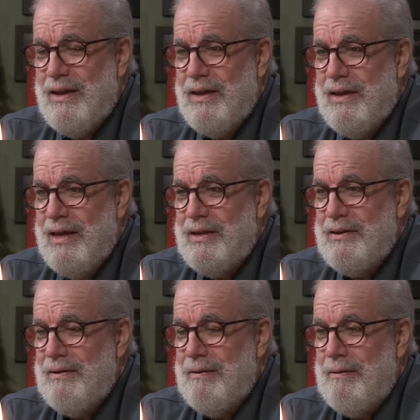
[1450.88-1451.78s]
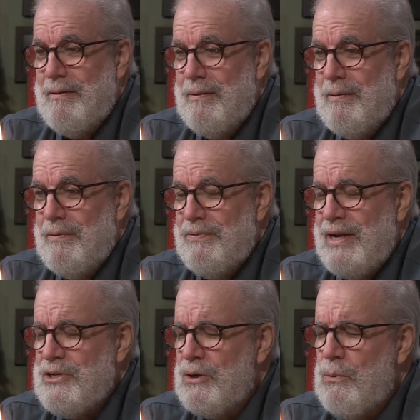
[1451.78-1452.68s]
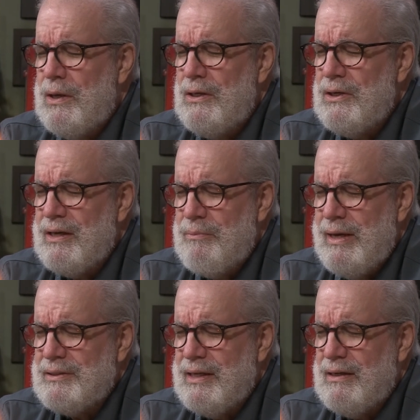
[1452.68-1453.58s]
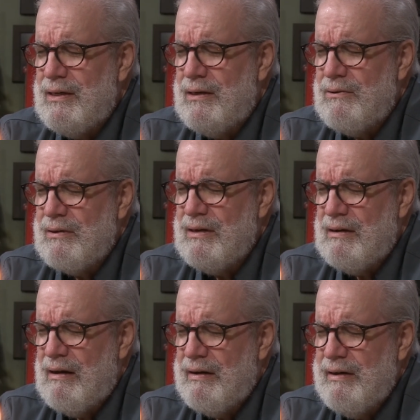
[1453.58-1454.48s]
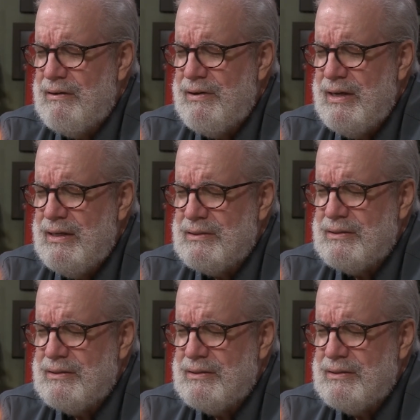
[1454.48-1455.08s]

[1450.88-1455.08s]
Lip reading: And they took one look at me and said, oh, God, here he is.